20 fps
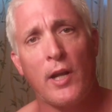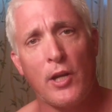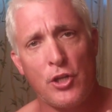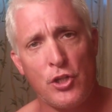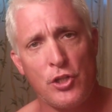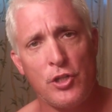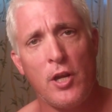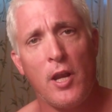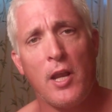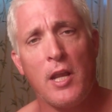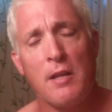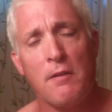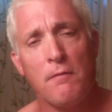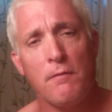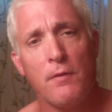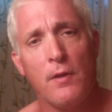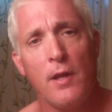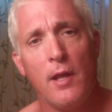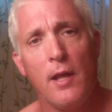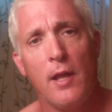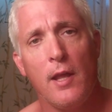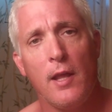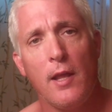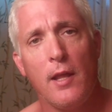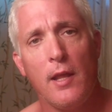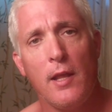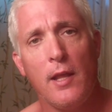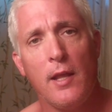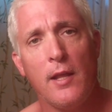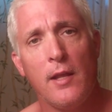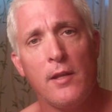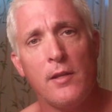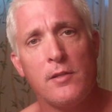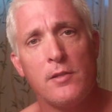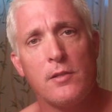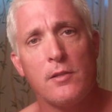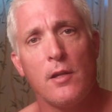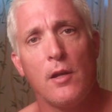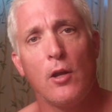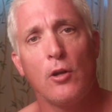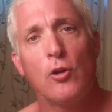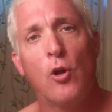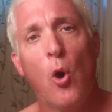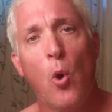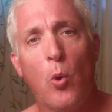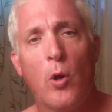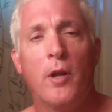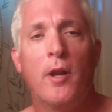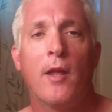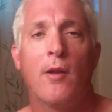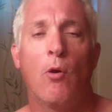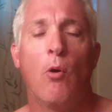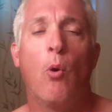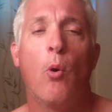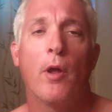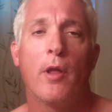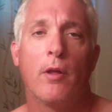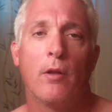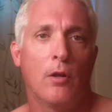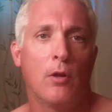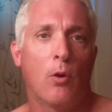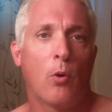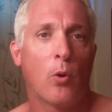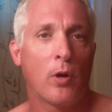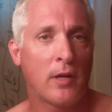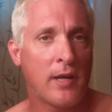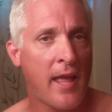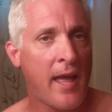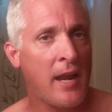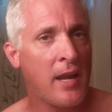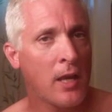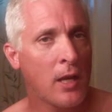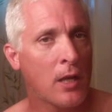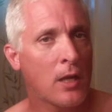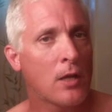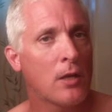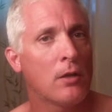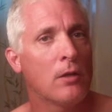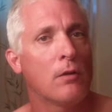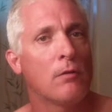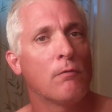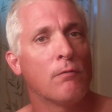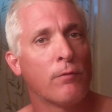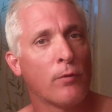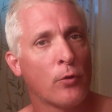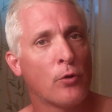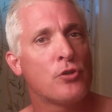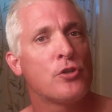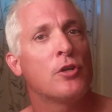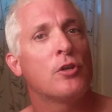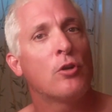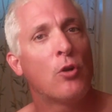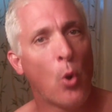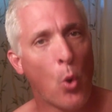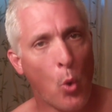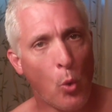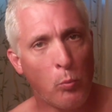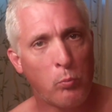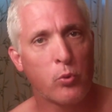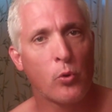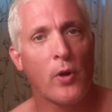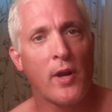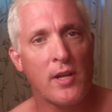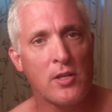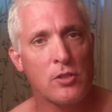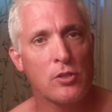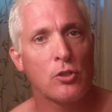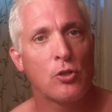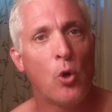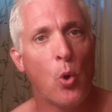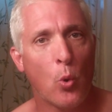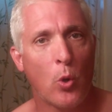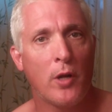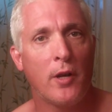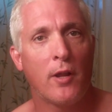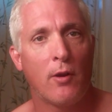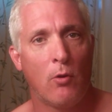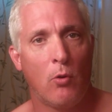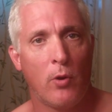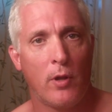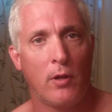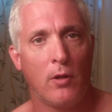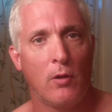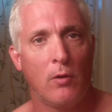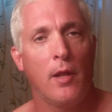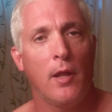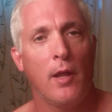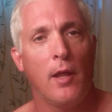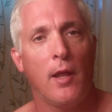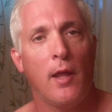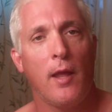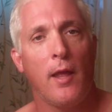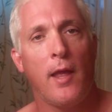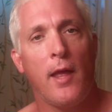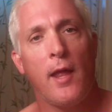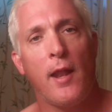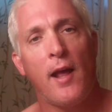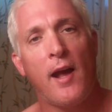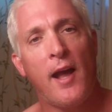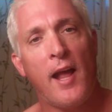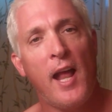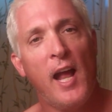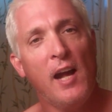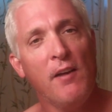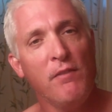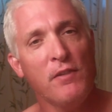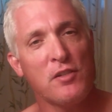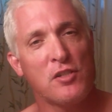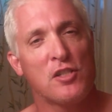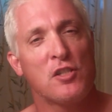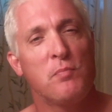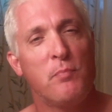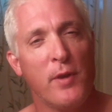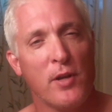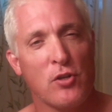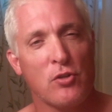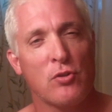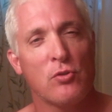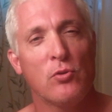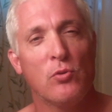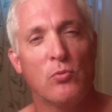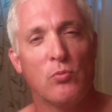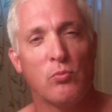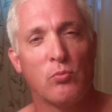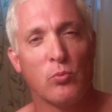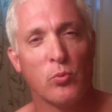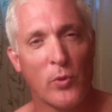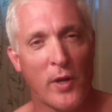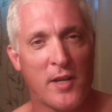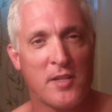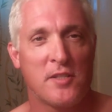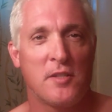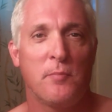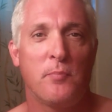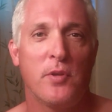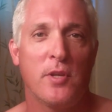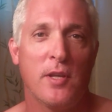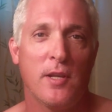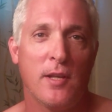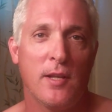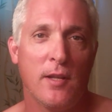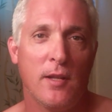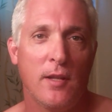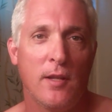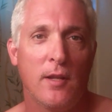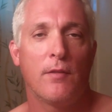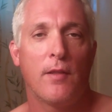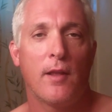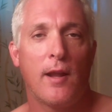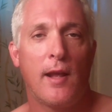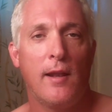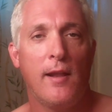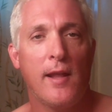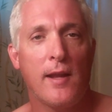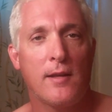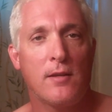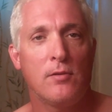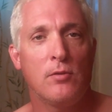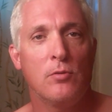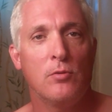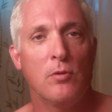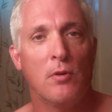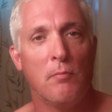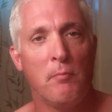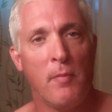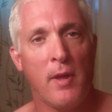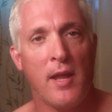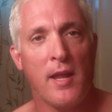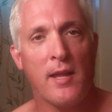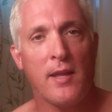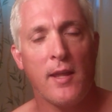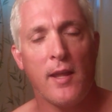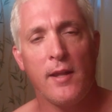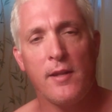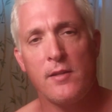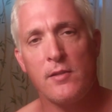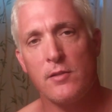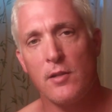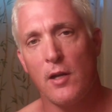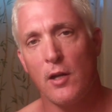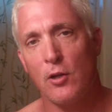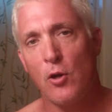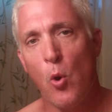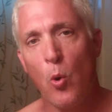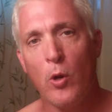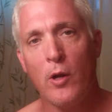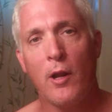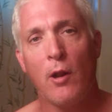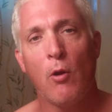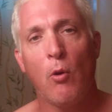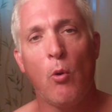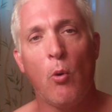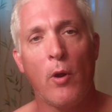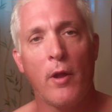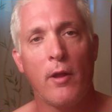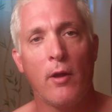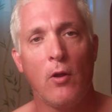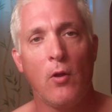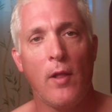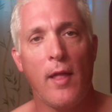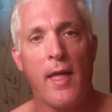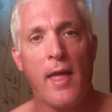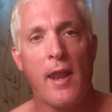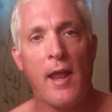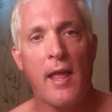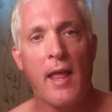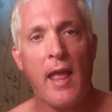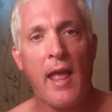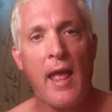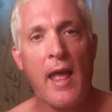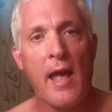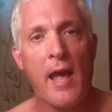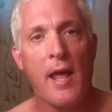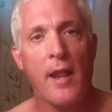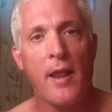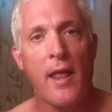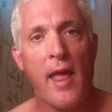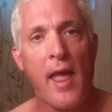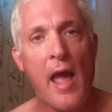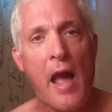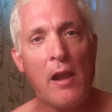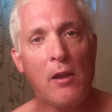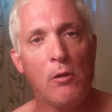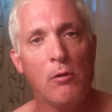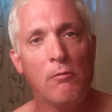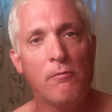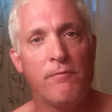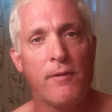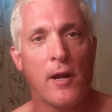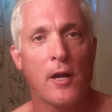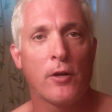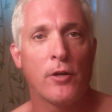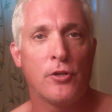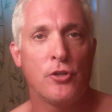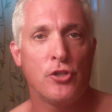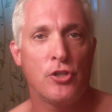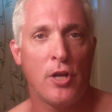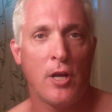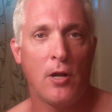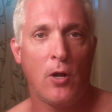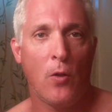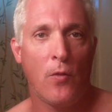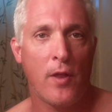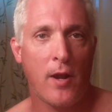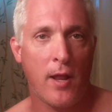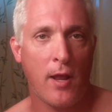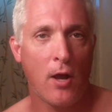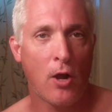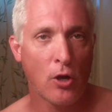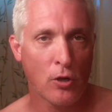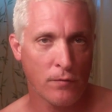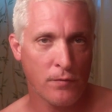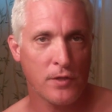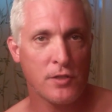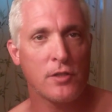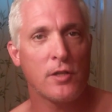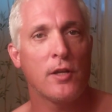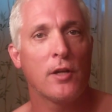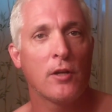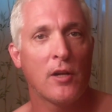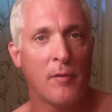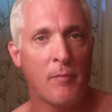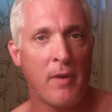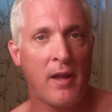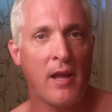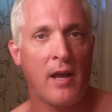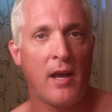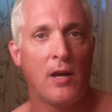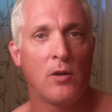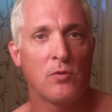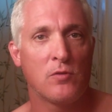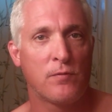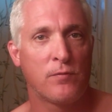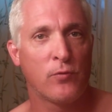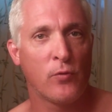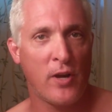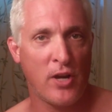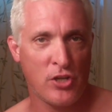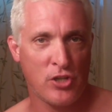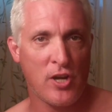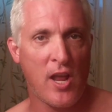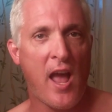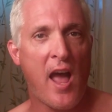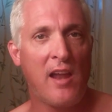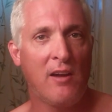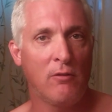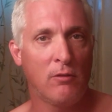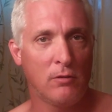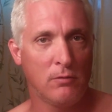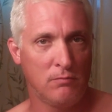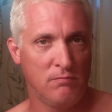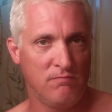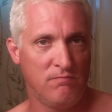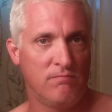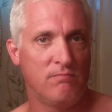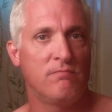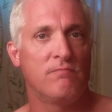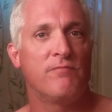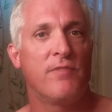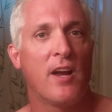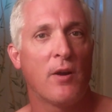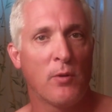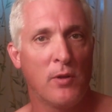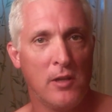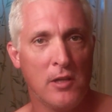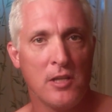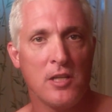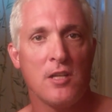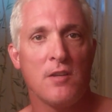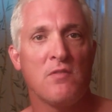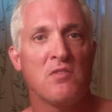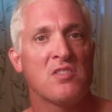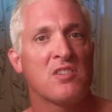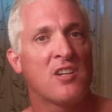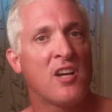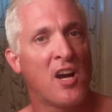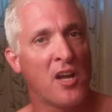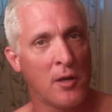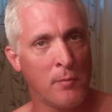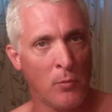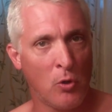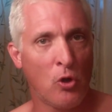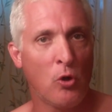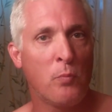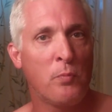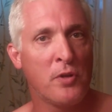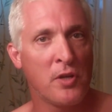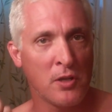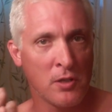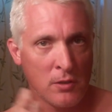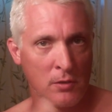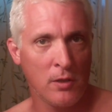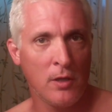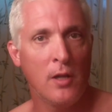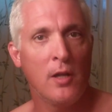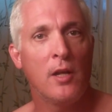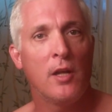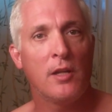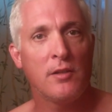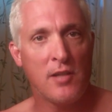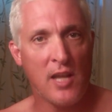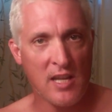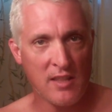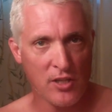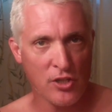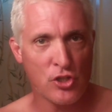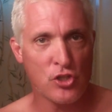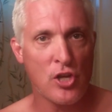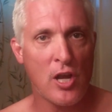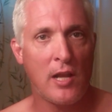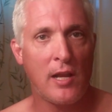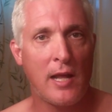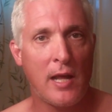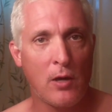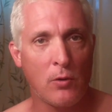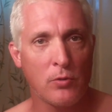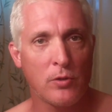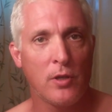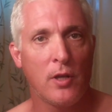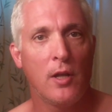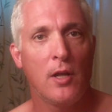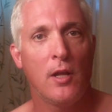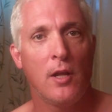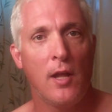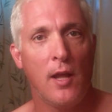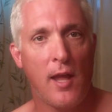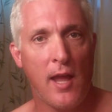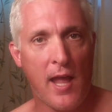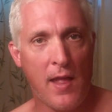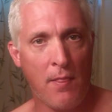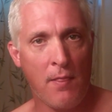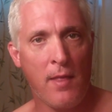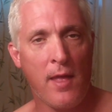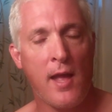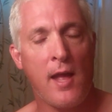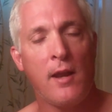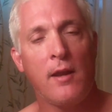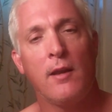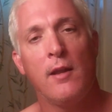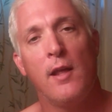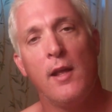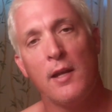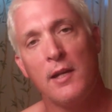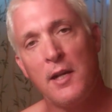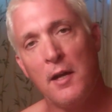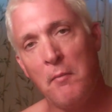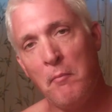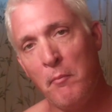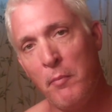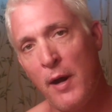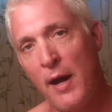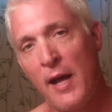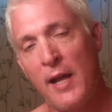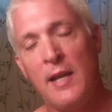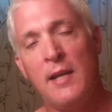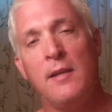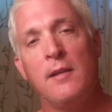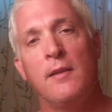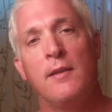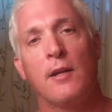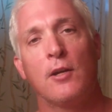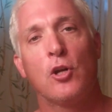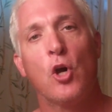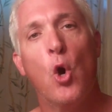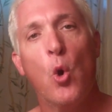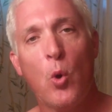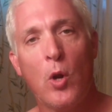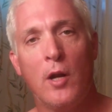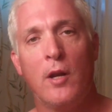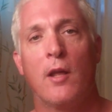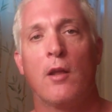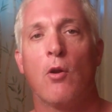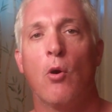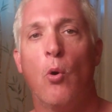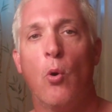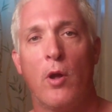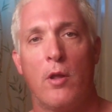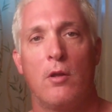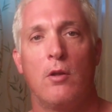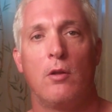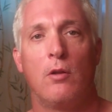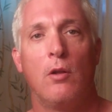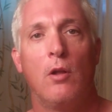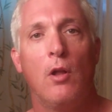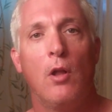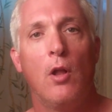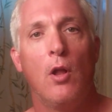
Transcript: I shave is coconut oil, organic virgin cold pressed coconut oil. And I have a special recipe that I like to make. It's coconut oil, and I add aloe vera gel that I harvest here at my house. Fresh aloe vera leaves, cut them open, take the gel out, and then combine the coconut oil